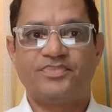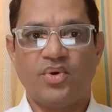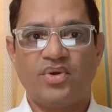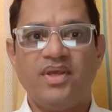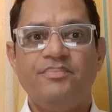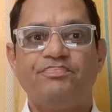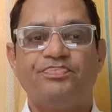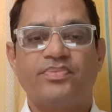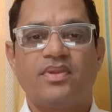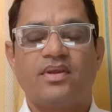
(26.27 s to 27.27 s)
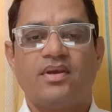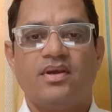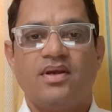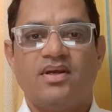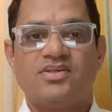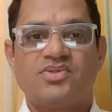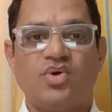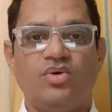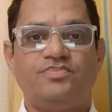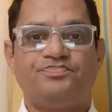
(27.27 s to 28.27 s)
Okay?
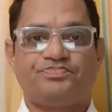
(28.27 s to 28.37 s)
So,